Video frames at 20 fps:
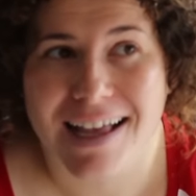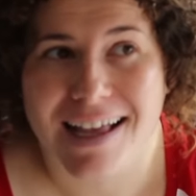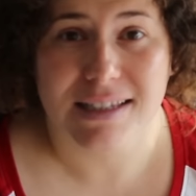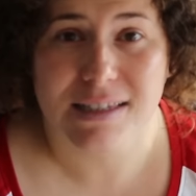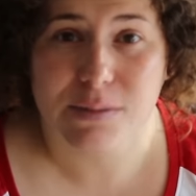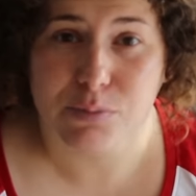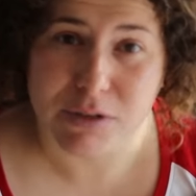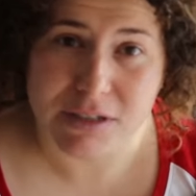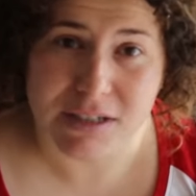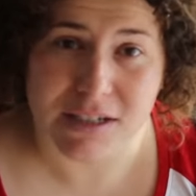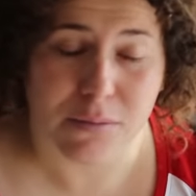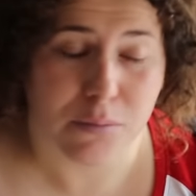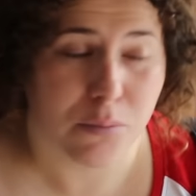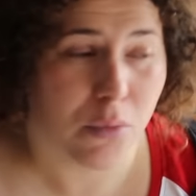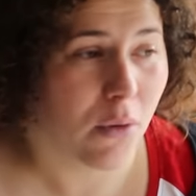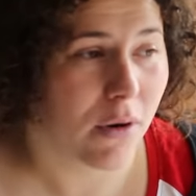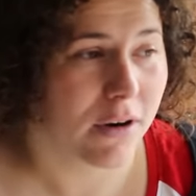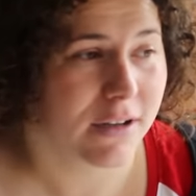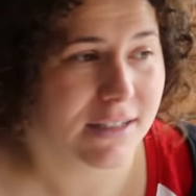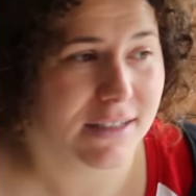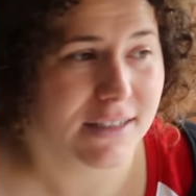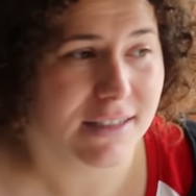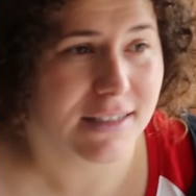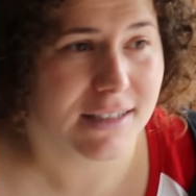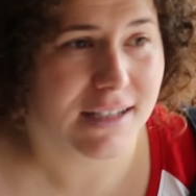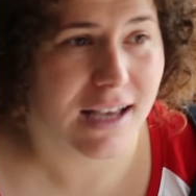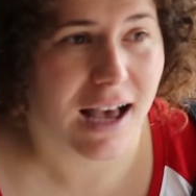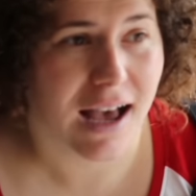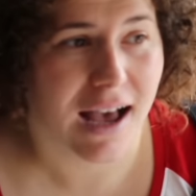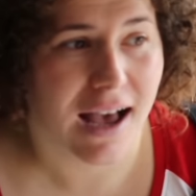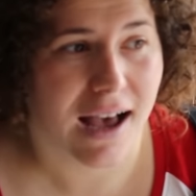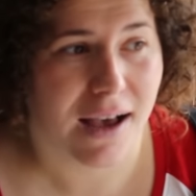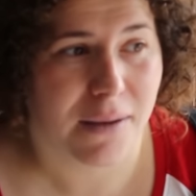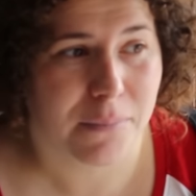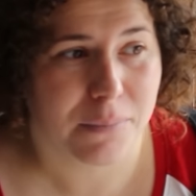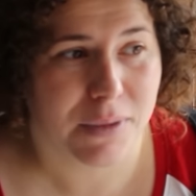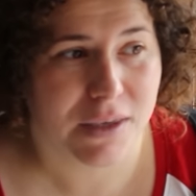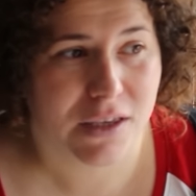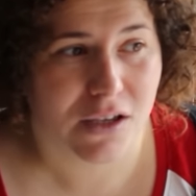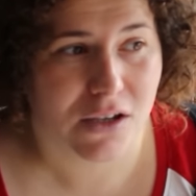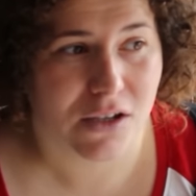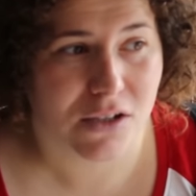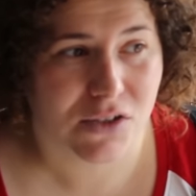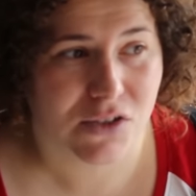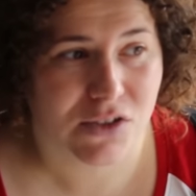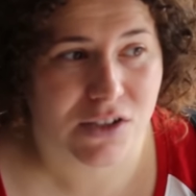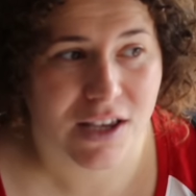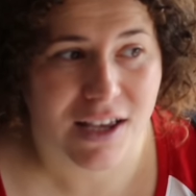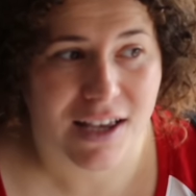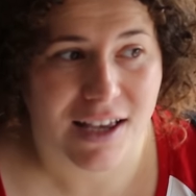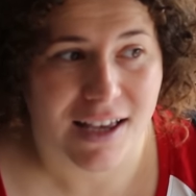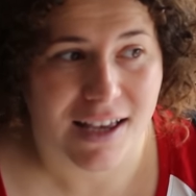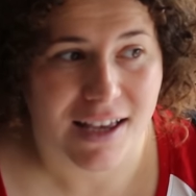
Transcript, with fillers: It's pretty important uh, because